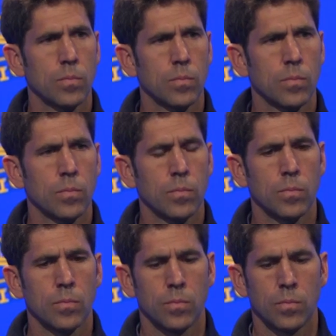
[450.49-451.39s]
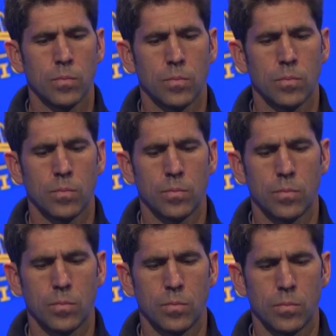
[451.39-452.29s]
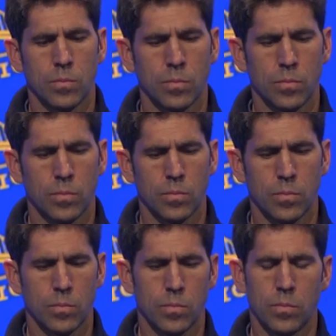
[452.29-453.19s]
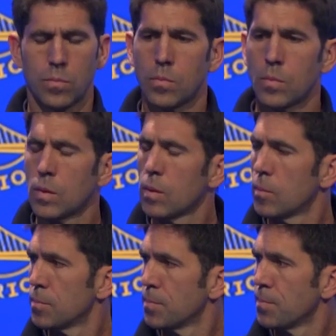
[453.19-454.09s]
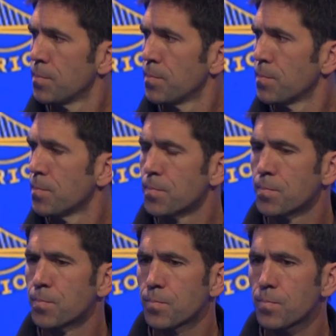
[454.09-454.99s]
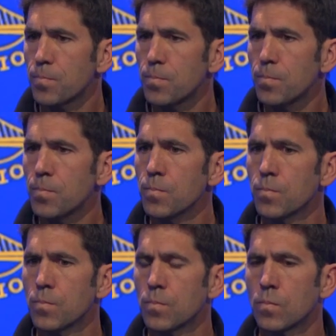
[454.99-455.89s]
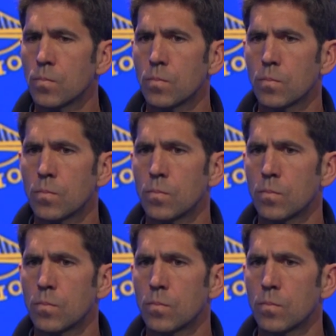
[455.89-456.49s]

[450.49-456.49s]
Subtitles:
No words are spoken by the person on screen.